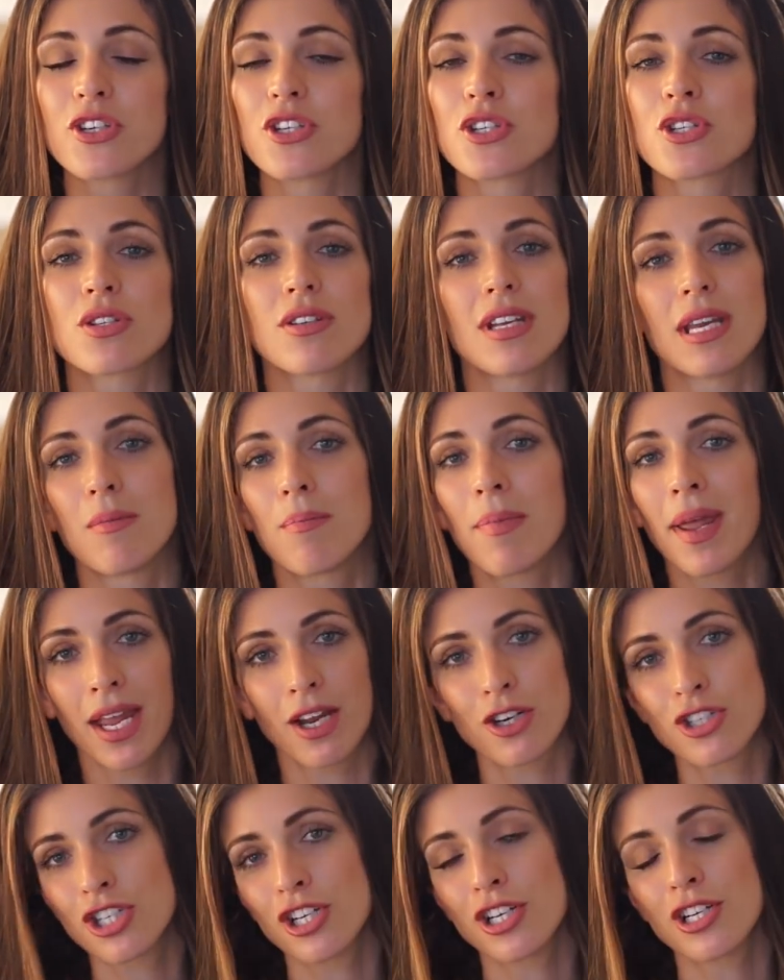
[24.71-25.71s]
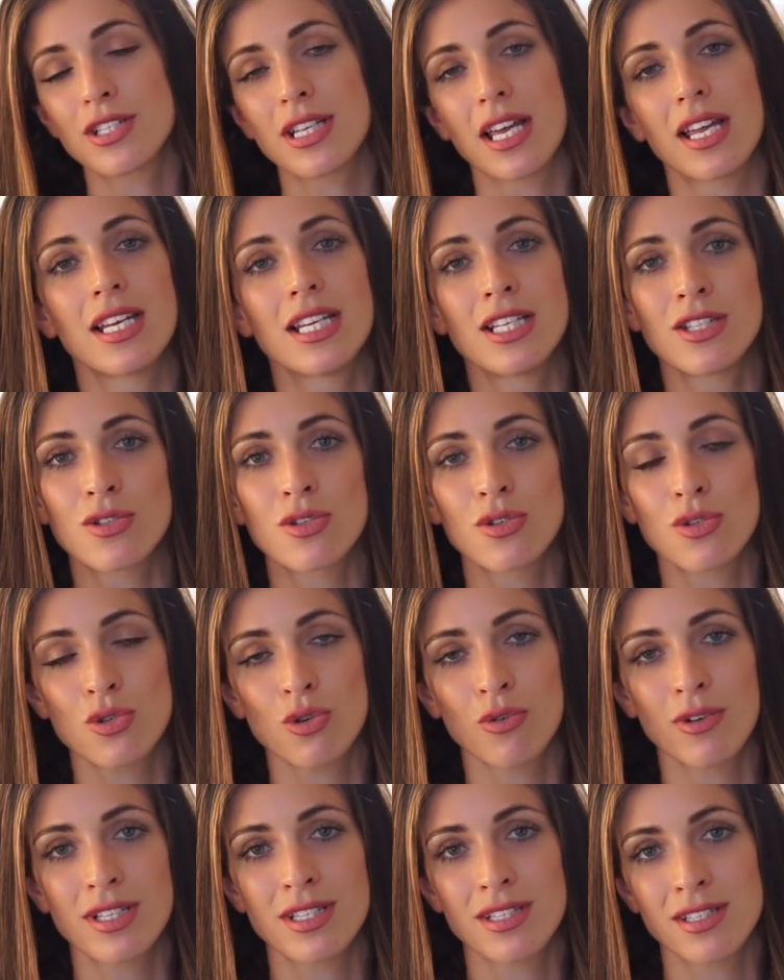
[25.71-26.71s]
just in pictures and Insta
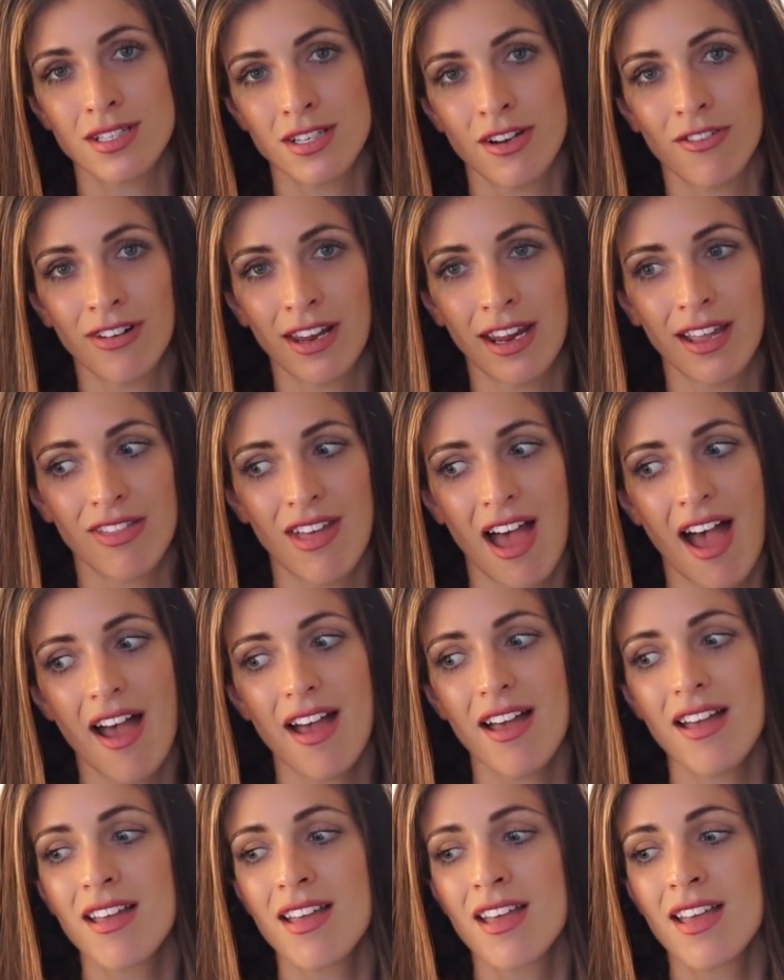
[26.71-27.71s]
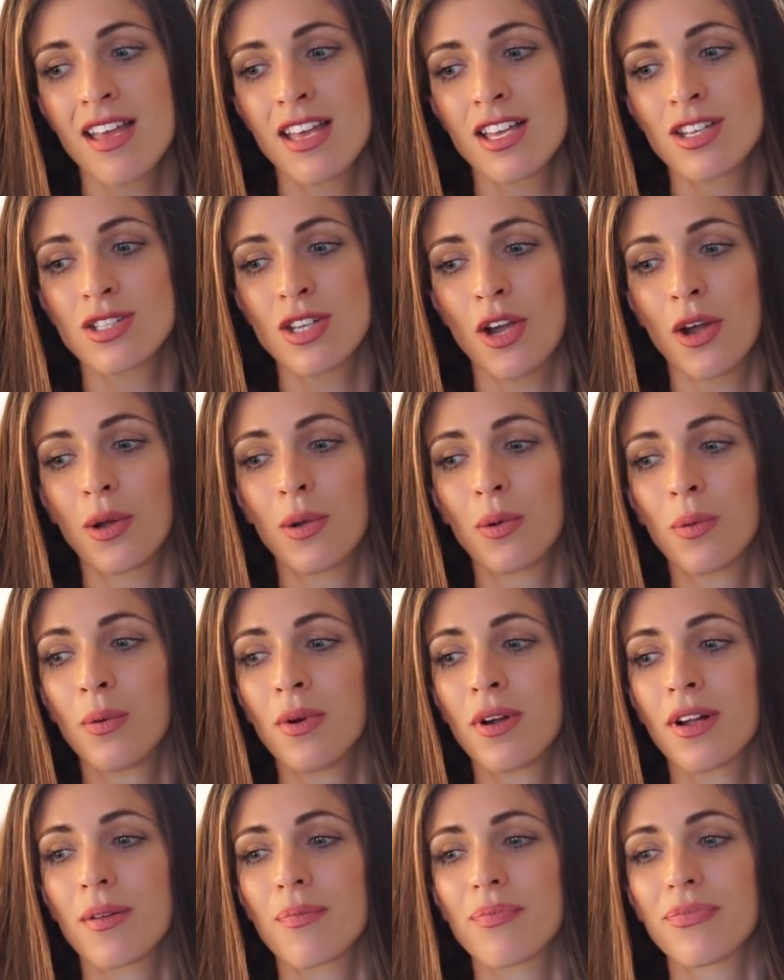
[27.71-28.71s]
stories and stuff like that. So